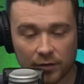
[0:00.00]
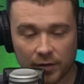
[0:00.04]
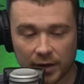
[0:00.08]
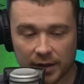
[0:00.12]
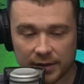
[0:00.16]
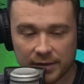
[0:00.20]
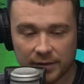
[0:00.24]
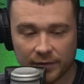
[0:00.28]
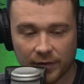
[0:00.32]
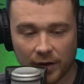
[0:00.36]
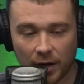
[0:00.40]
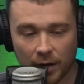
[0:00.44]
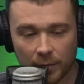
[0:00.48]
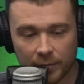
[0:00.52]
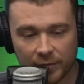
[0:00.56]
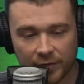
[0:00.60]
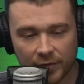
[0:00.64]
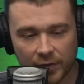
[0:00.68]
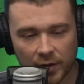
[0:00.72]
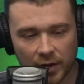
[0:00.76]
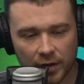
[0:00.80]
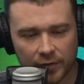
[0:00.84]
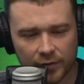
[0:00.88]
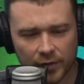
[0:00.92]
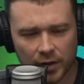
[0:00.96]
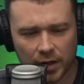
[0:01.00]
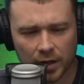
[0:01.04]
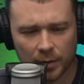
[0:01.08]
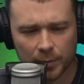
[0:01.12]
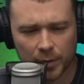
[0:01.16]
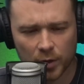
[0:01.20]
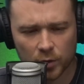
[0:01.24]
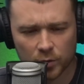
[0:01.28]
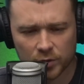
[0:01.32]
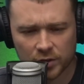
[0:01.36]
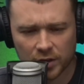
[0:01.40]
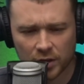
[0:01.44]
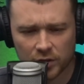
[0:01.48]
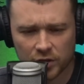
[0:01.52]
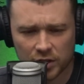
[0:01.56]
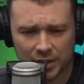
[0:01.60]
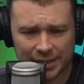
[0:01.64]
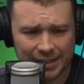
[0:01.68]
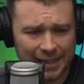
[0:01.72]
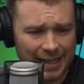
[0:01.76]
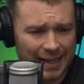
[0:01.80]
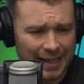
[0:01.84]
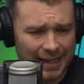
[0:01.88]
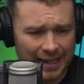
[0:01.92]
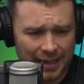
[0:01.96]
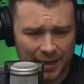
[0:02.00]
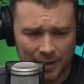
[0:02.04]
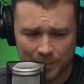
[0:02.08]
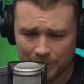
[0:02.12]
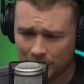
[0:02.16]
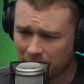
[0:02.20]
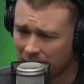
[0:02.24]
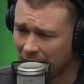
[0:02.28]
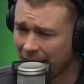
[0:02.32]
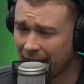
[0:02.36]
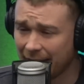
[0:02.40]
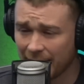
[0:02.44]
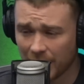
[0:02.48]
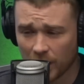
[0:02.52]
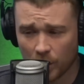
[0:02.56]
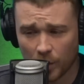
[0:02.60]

creative hub for Villa, but also just play it